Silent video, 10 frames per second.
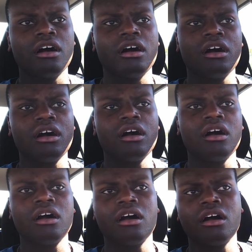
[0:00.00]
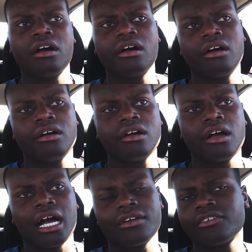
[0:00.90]

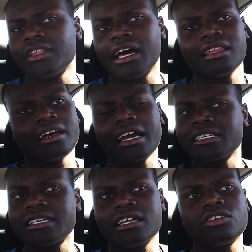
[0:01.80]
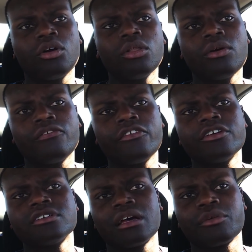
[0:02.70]
After that, like I said,
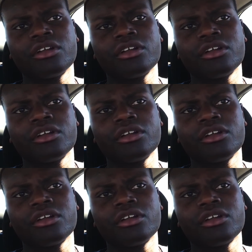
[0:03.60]
coilovers.